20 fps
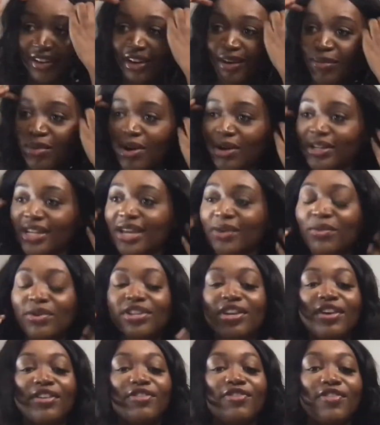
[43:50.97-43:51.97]
Come on in
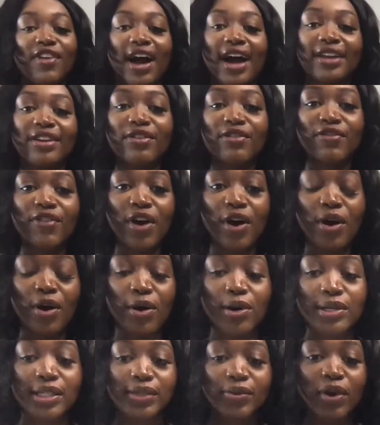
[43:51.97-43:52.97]
with your final
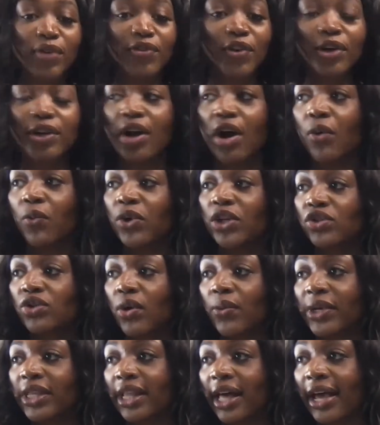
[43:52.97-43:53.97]
votes. We're voting on which
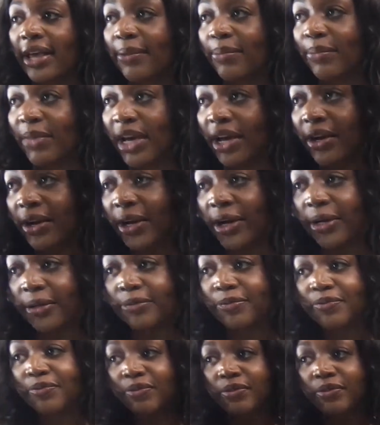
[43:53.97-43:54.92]
one we like better.